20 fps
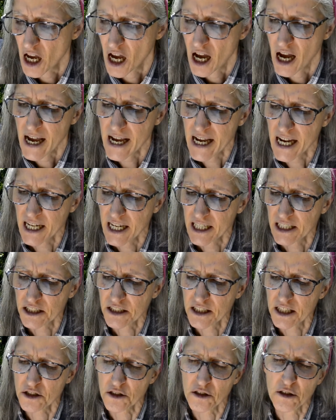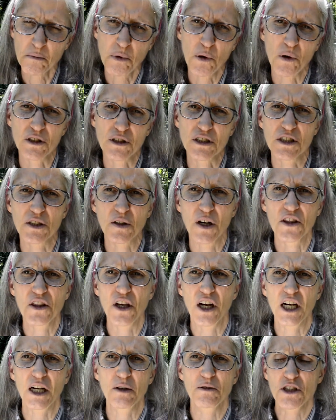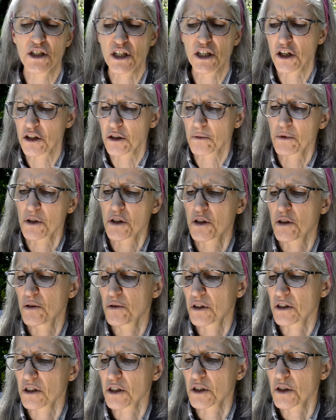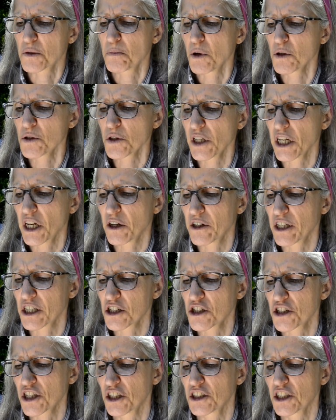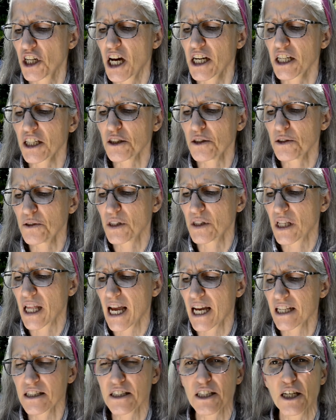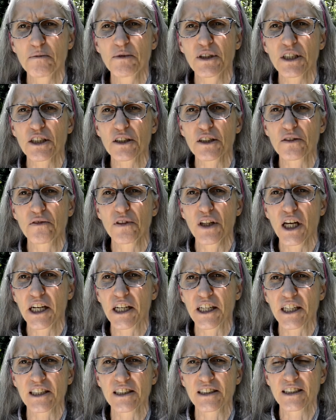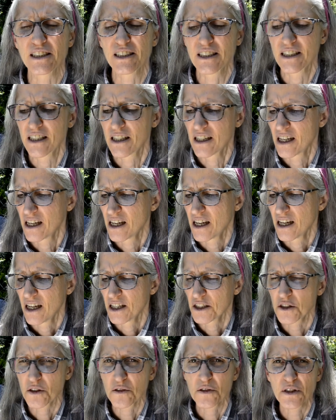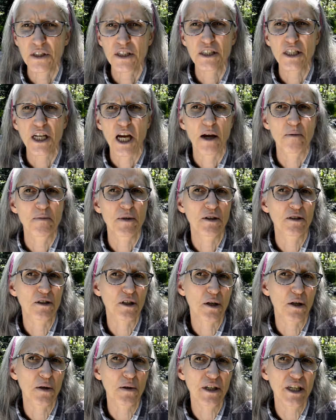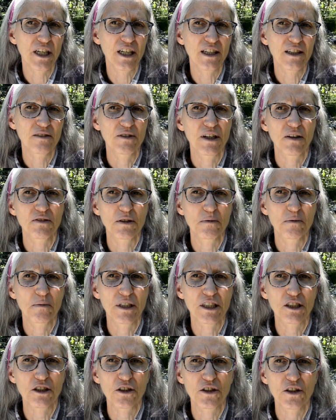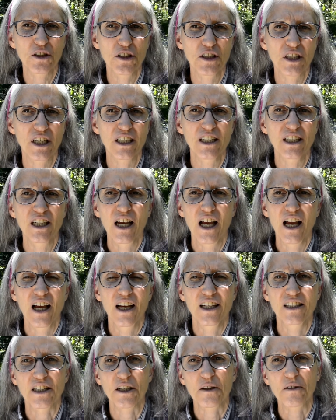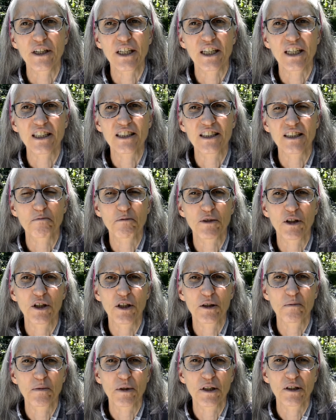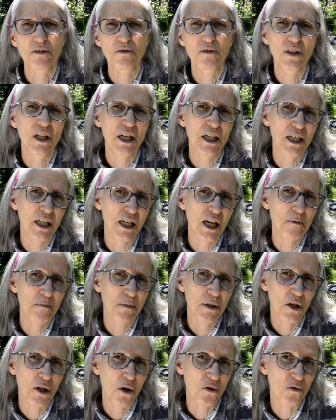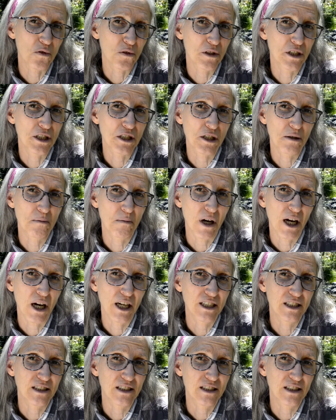And these are important, so I thought I would share them with you. The disposal area shall not include land subject to flooding. So since I am near a creek, we have to make sure that the creek isn't going to be flooding up and over into my